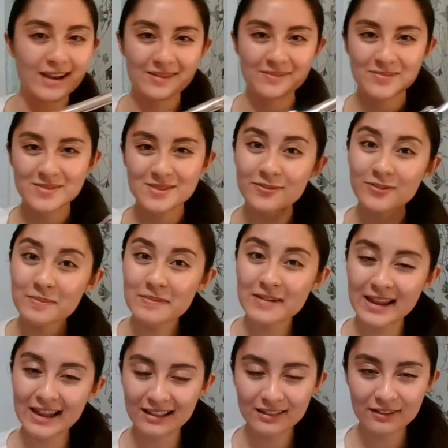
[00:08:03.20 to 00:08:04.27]
So for
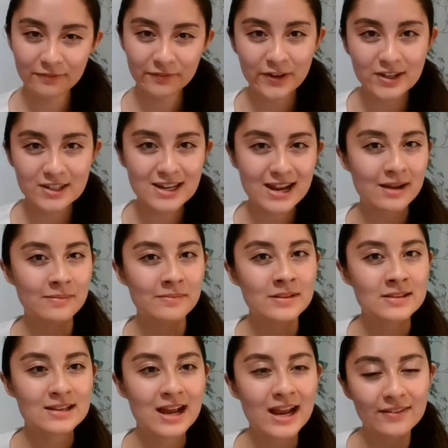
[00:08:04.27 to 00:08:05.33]
me, the first time is
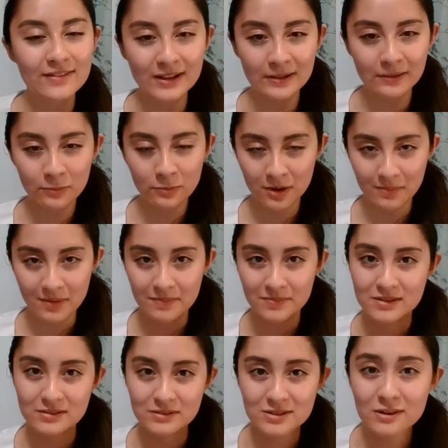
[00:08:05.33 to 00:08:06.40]
kind of like a warm up.
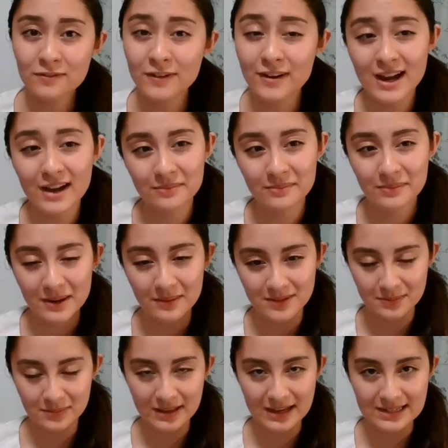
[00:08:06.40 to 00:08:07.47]
So, so far I haven't been able to
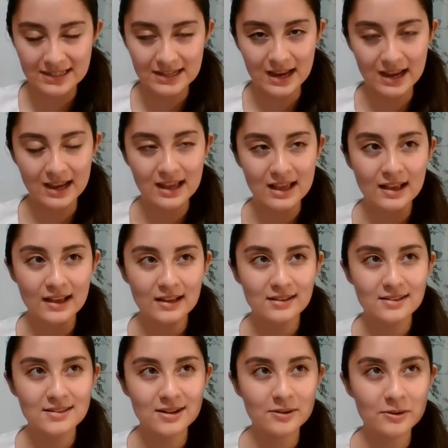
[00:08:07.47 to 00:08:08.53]
play today.
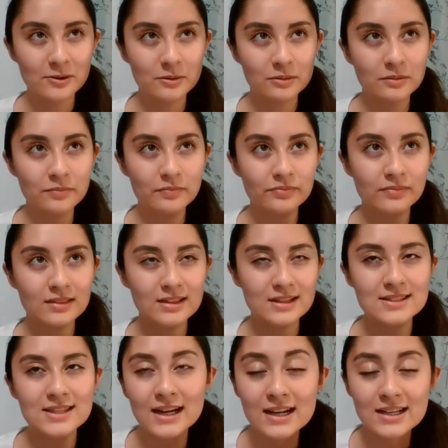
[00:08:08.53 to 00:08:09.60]
So the
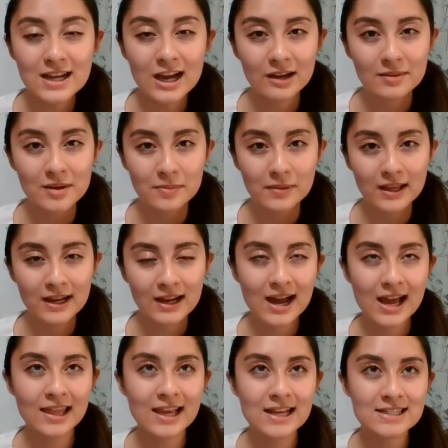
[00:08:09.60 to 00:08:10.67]
second time I played it, I
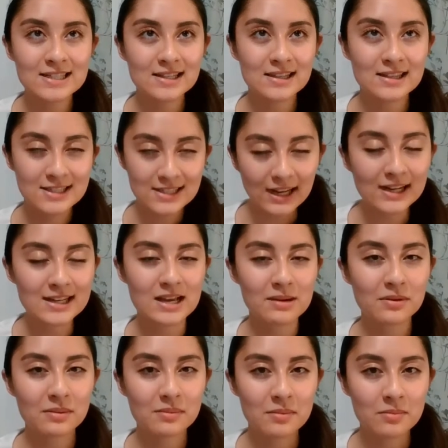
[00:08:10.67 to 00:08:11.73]
liked the second time a
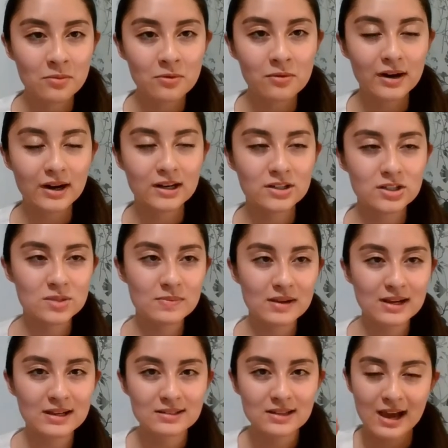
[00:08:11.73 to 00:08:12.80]
little bit more just
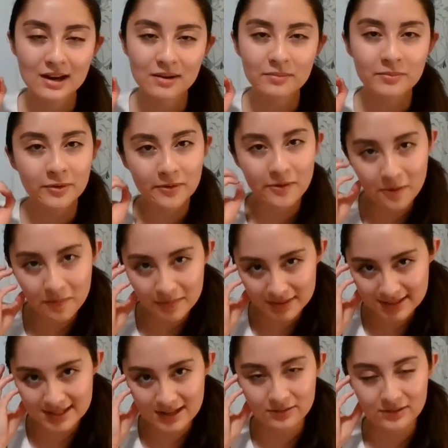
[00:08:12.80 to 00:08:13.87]
because it had a more open
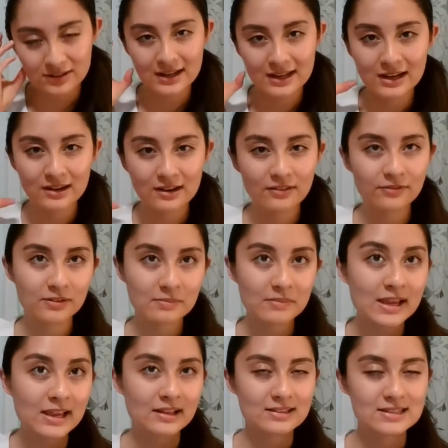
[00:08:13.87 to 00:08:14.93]
sound. You can hear it for
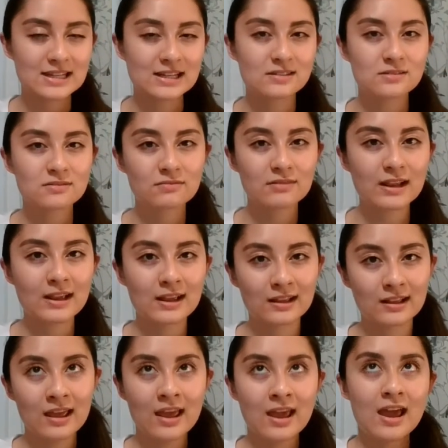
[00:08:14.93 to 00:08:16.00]
me, it's like it's ringing
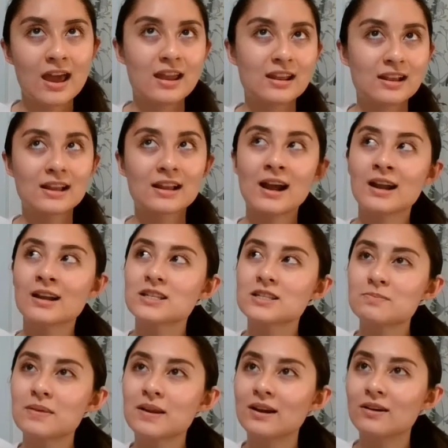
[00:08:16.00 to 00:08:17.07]
and it can kind of
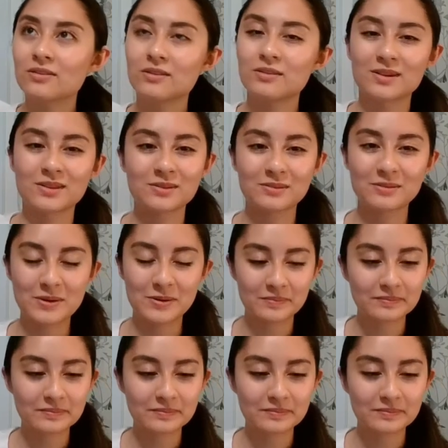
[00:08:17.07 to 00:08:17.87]
spin out throughout the room.